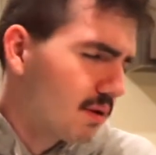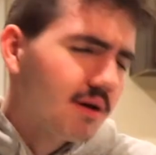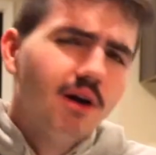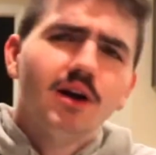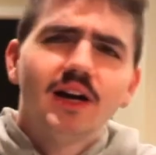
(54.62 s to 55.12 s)

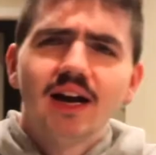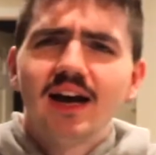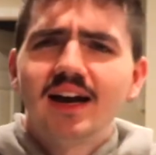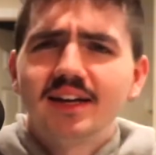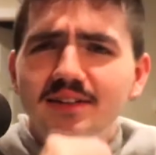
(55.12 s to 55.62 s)
Oh,
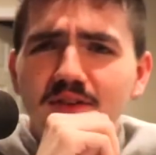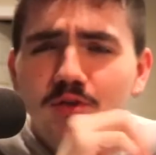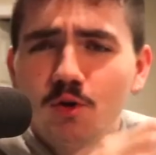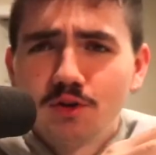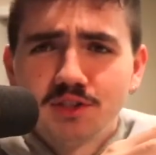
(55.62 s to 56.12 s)
God. Of
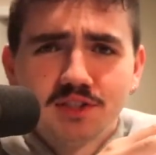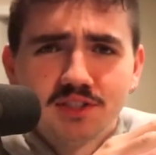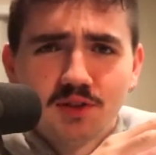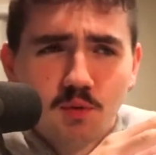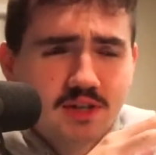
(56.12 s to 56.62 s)
course,
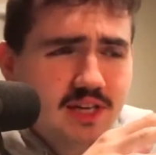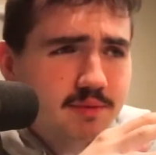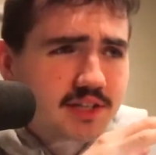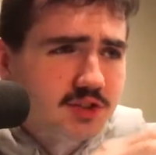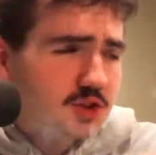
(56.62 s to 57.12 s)
the one
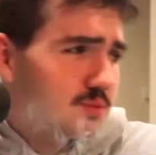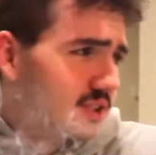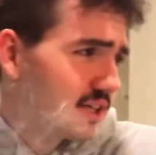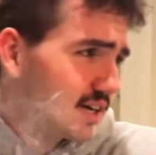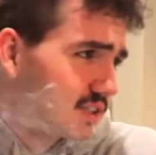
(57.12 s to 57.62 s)
time I get Scooby
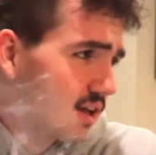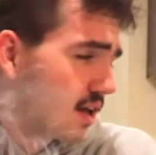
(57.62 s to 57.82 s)
Snacks.